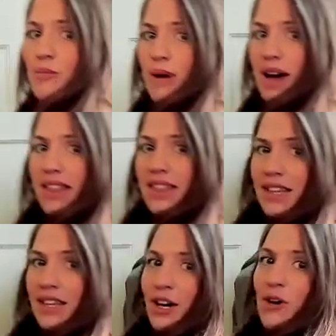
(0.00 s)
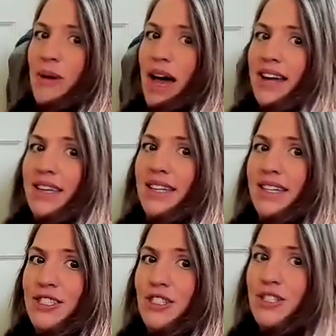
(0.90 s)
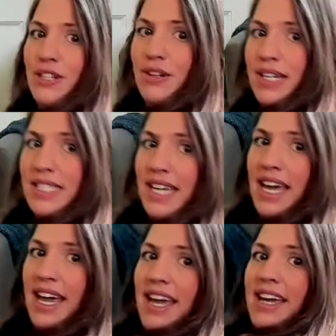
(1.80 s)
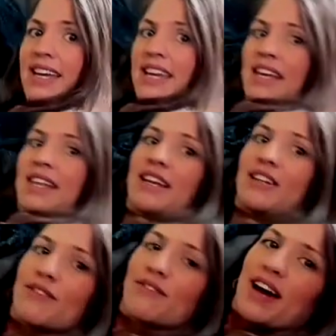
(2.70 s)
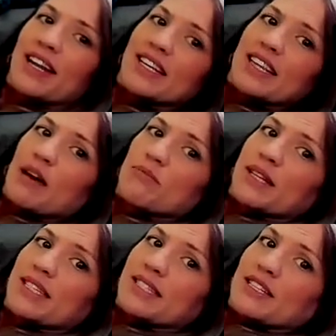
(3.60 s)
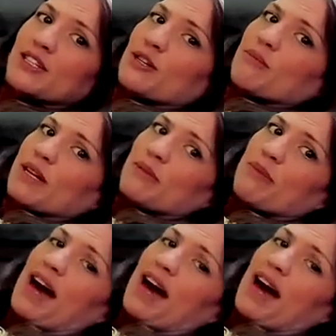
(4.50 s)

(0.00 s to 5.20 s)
but the low back is just going to hang. Then you're finding that place in your mid